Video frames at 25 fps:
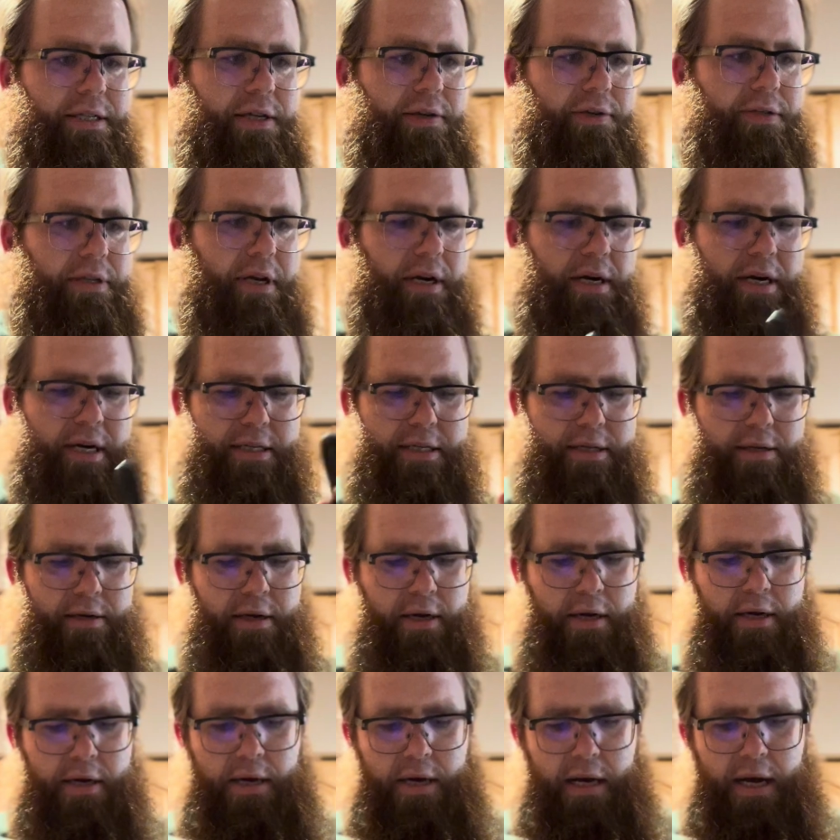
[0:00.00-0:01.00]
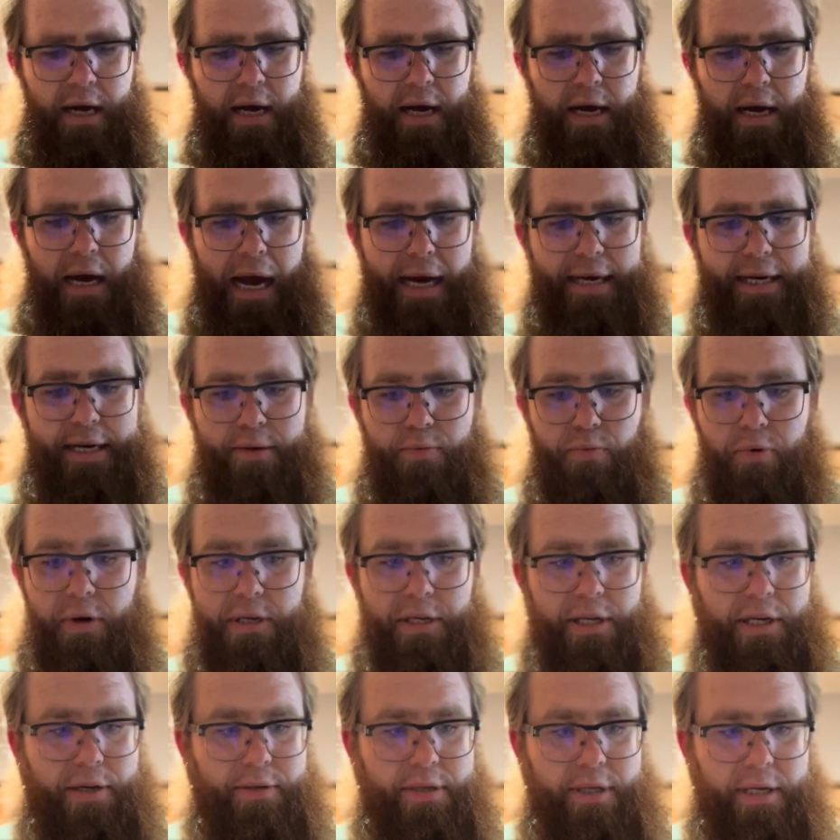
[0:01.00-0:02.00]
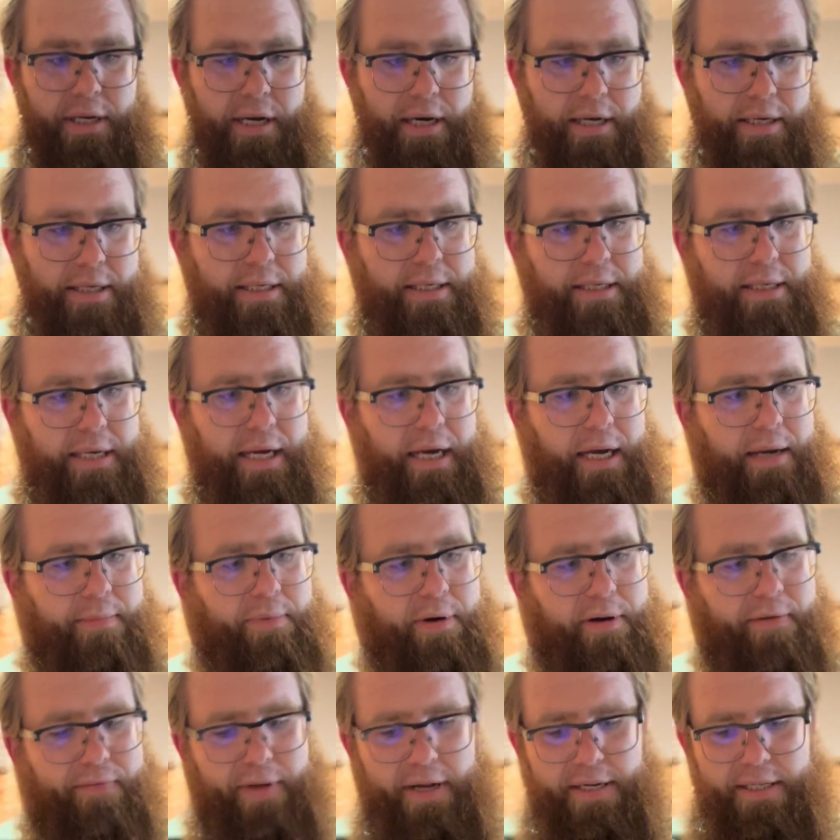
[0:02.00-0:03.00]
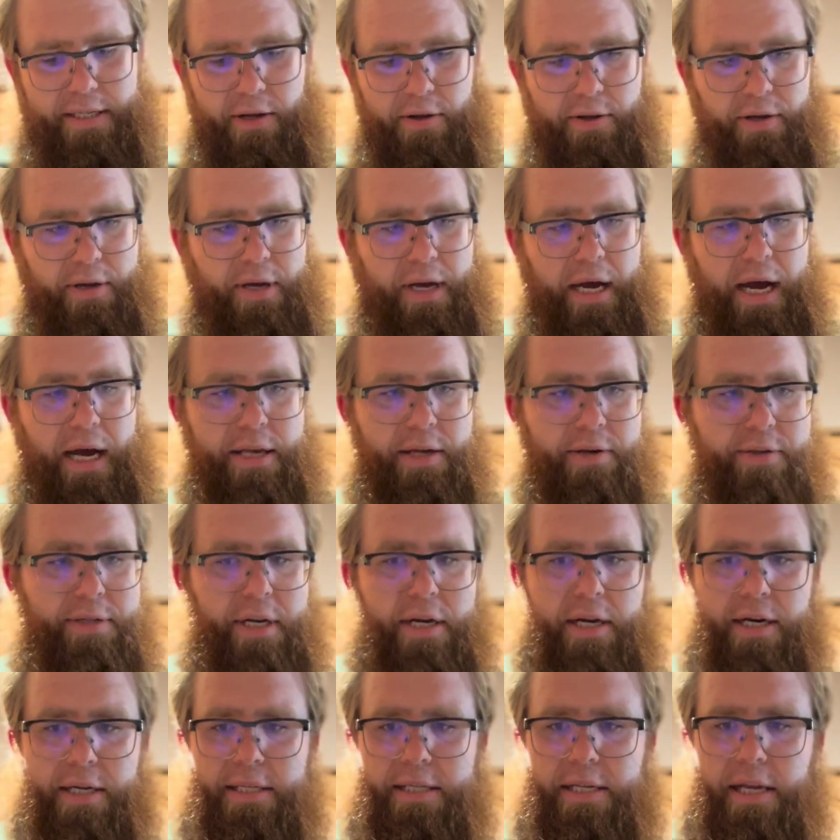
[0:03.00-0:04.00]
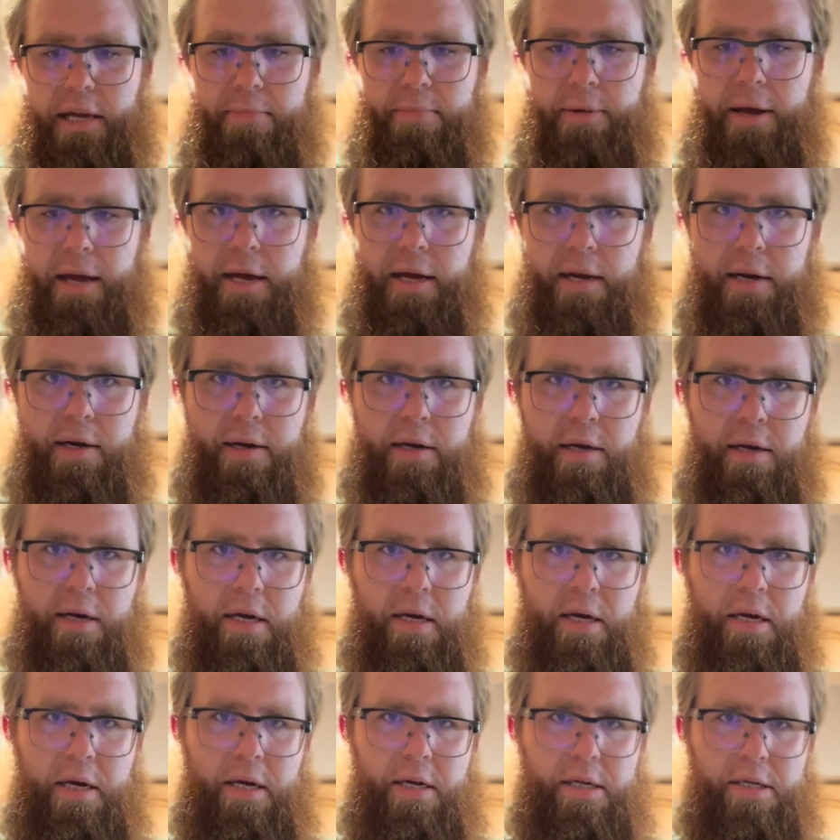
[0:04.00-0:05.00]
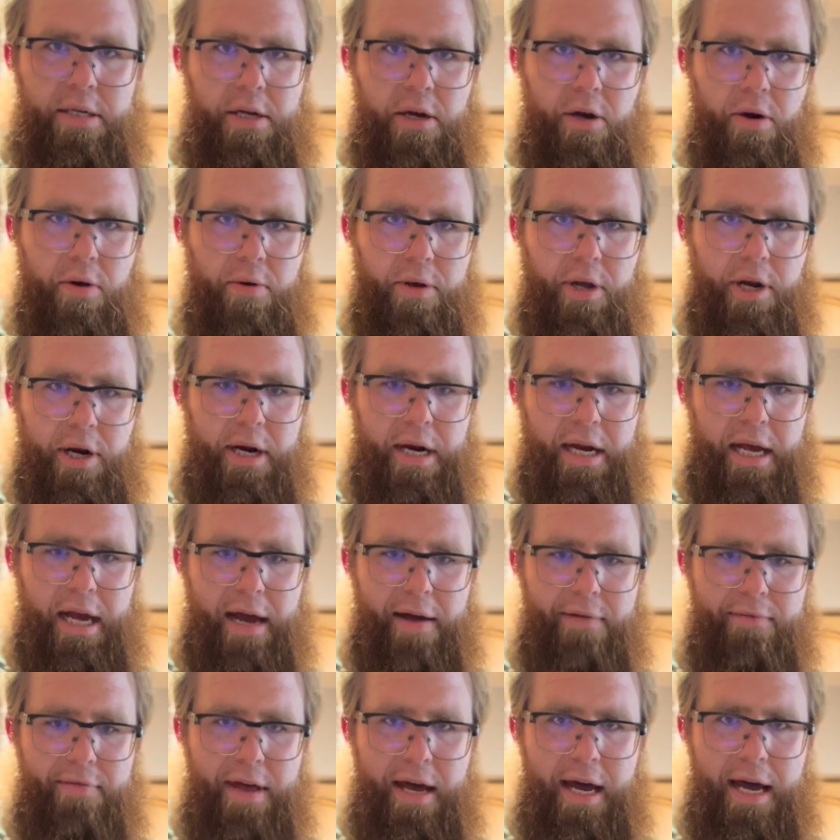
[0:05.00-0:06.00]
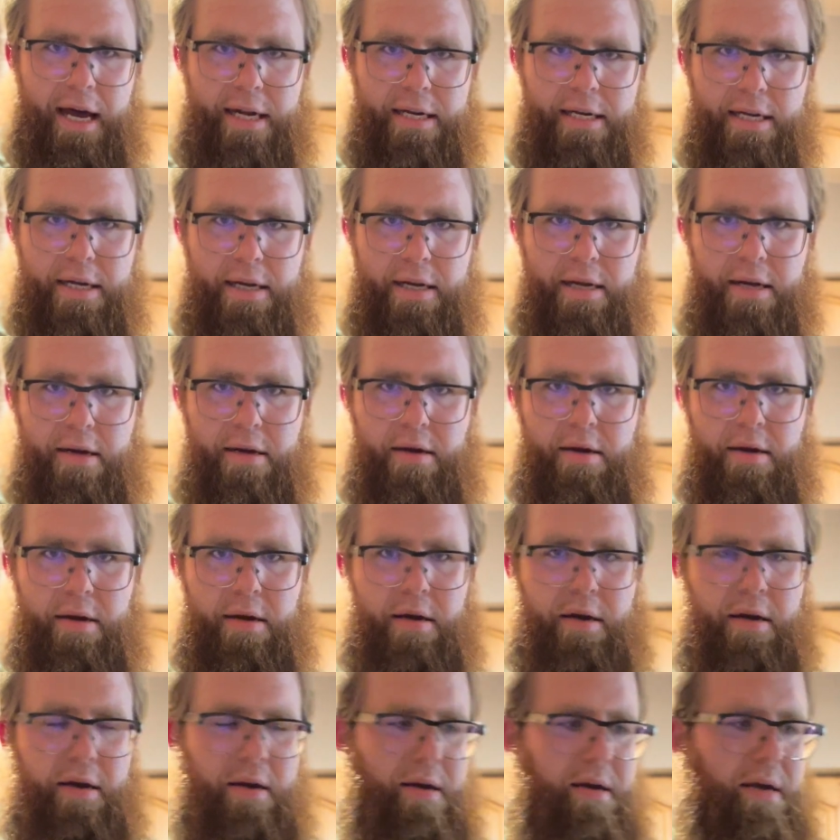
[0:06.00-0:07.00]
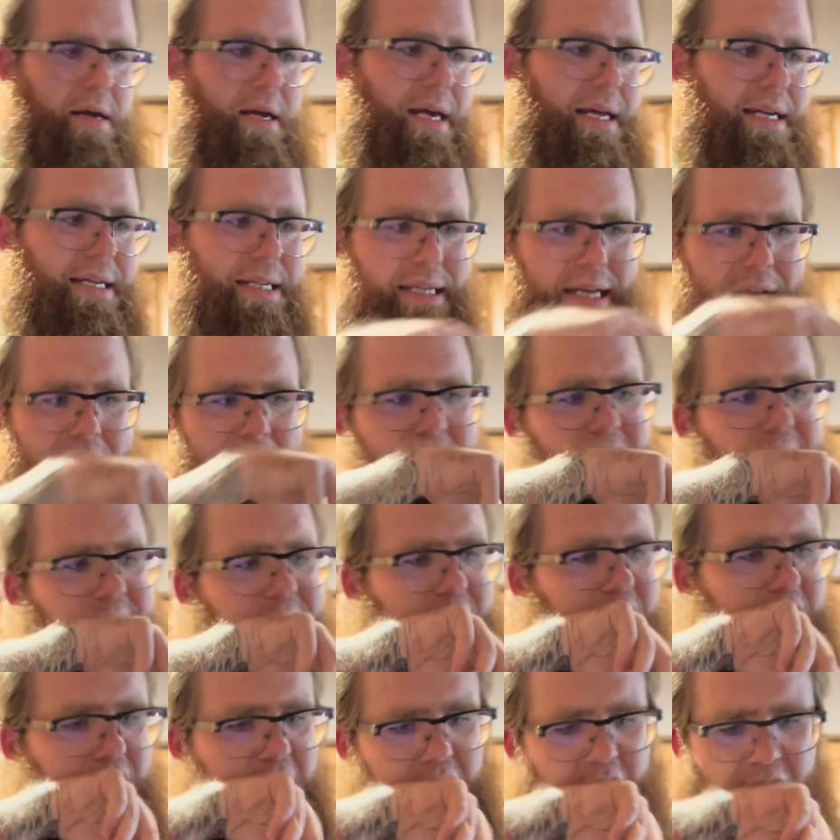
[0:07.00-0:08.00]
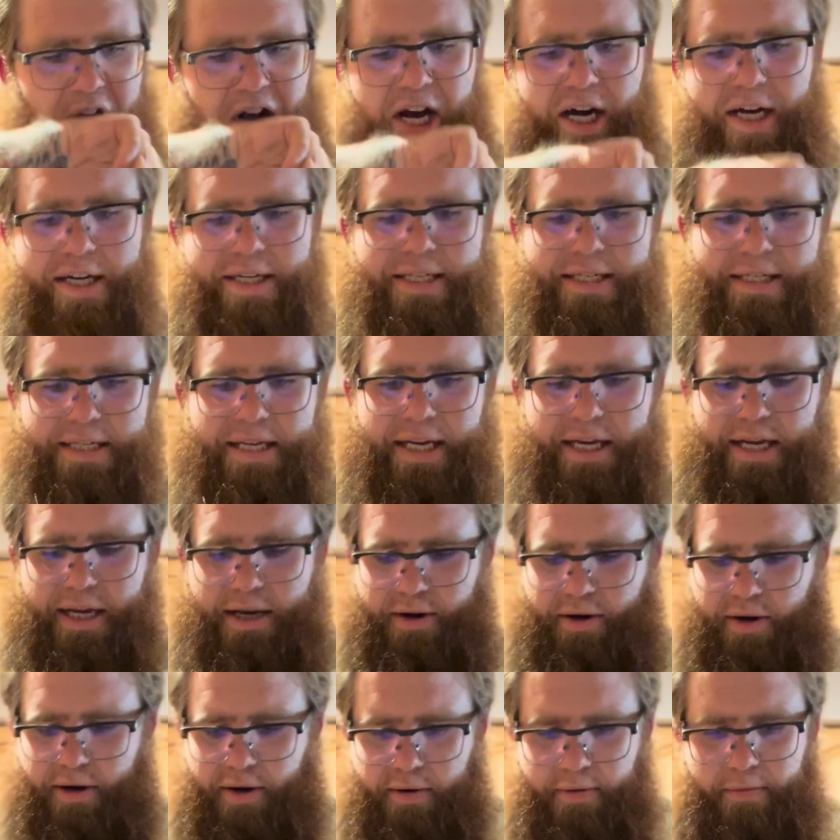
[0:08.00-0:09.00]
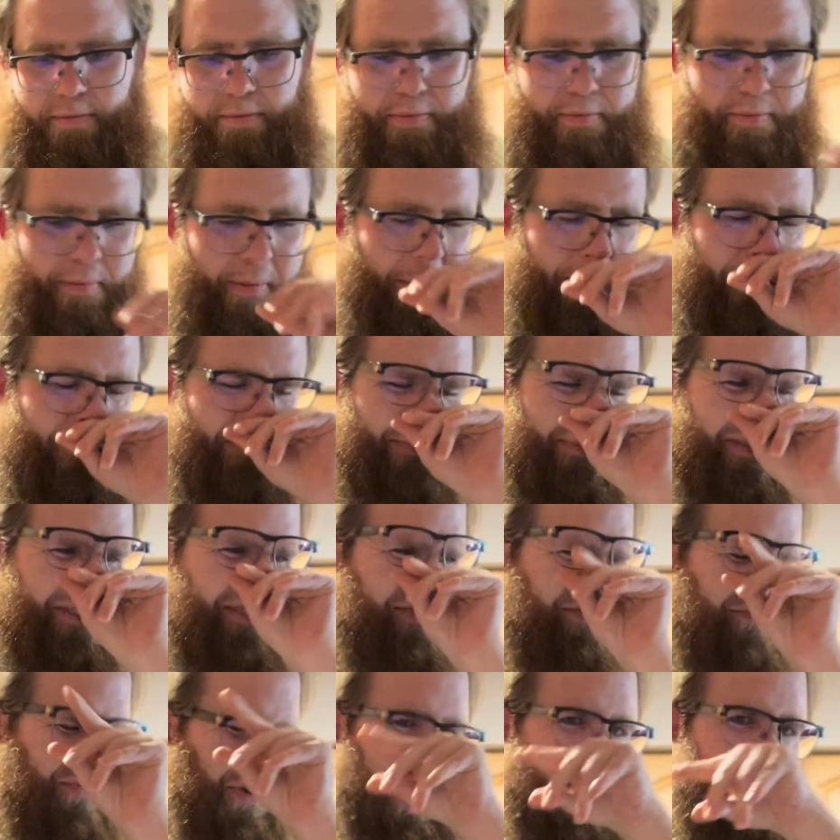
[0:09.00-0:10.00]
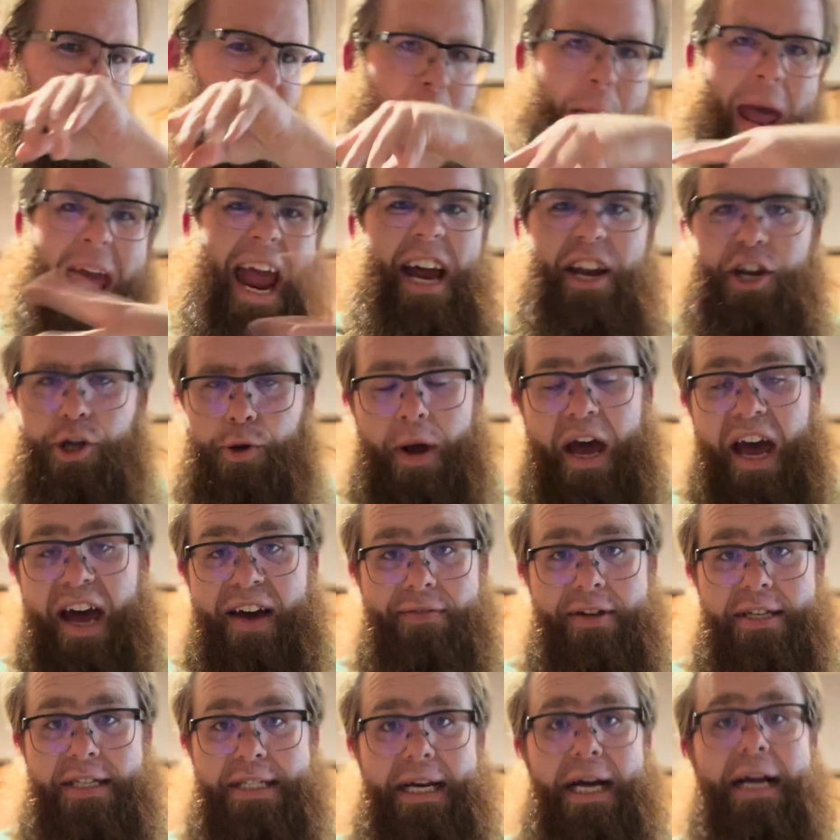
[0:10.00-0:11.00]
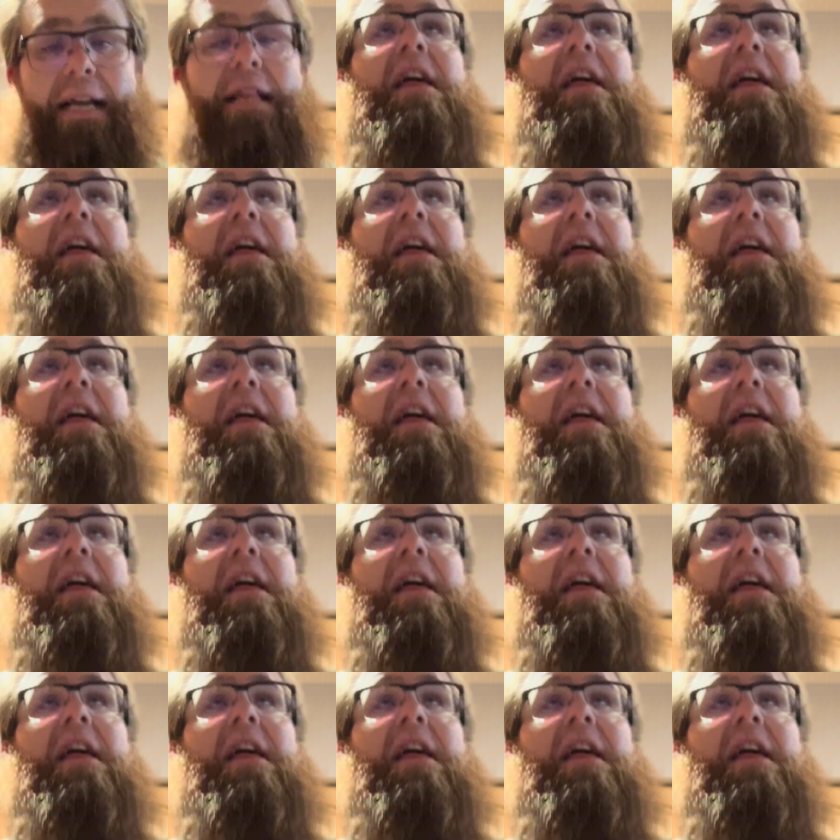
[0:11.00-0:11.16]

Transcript: use I wouldn't use a non-stick, but if that's all you got, use a non-stick pan. So you're going to have that. Inside of the non-stick or whatever pan you have, inside of